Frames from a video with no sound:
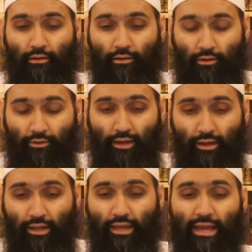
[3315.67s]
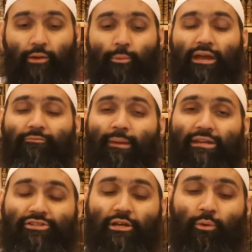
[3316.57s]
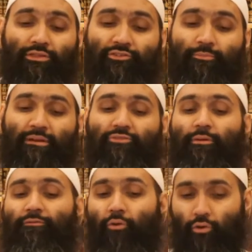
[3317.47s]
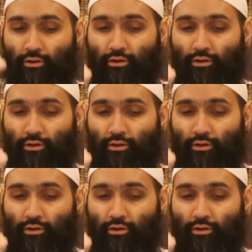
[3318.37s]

Okay, and we have mentioned what this means before.